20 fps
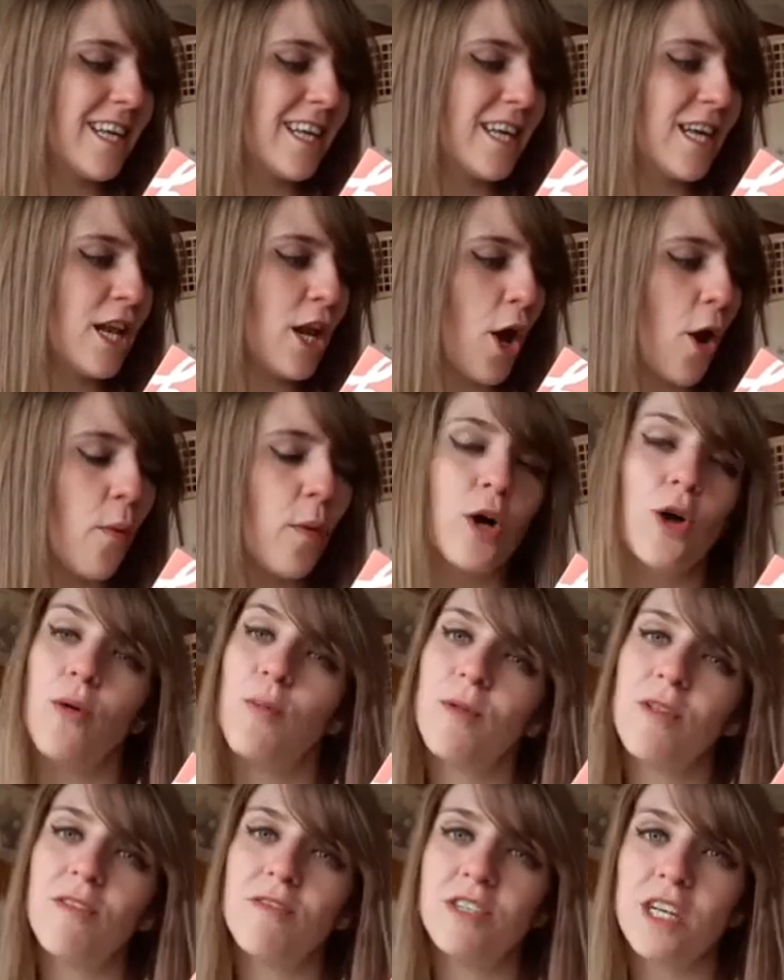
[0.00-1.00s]
a
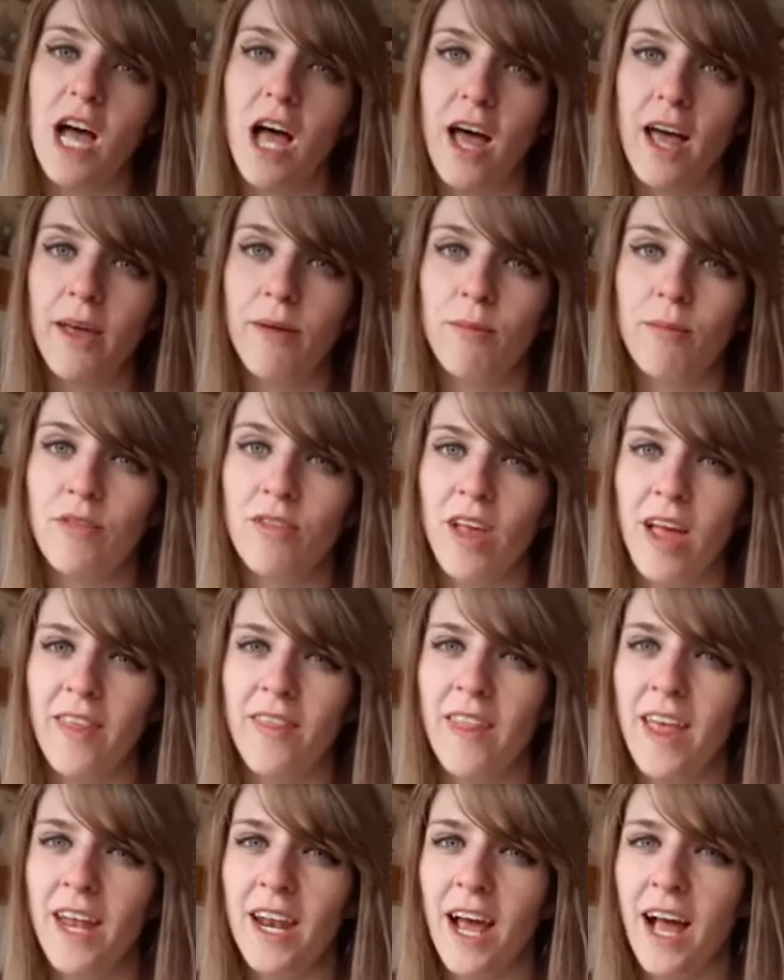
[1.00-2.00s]
couple of times,
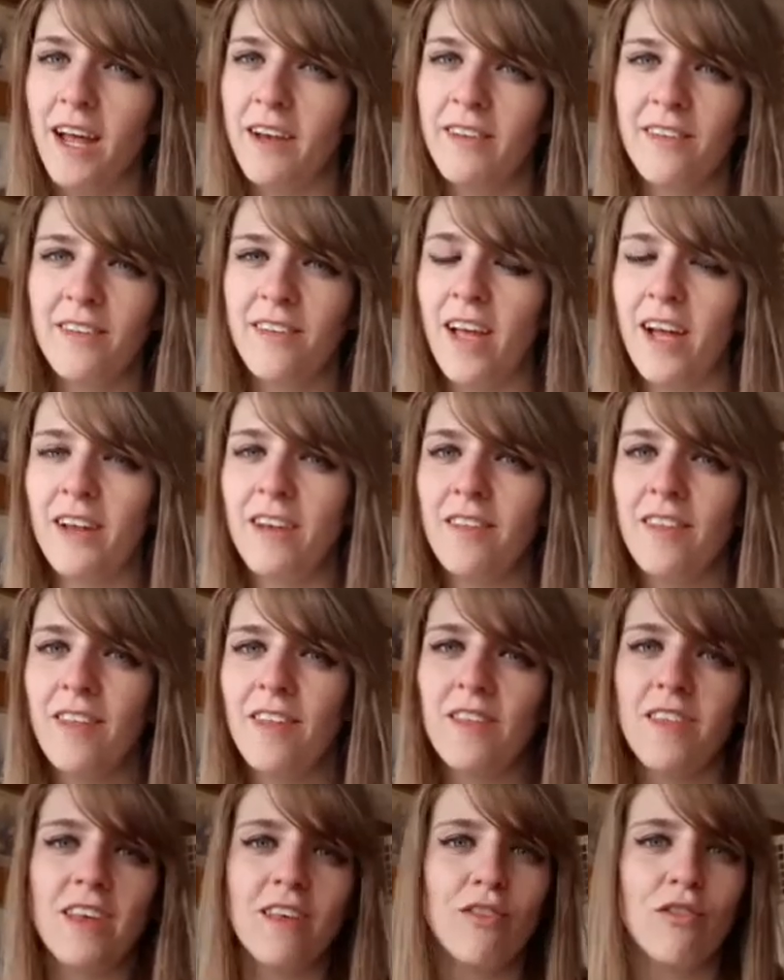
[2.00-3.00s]
and then I decided that
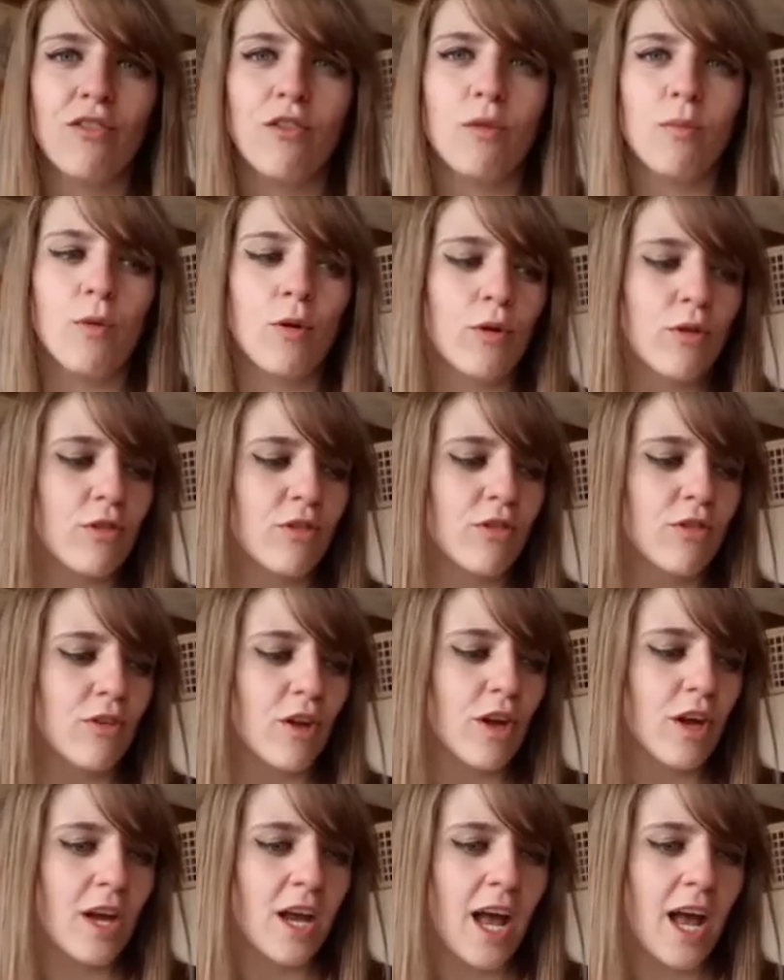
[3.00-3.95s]
these two books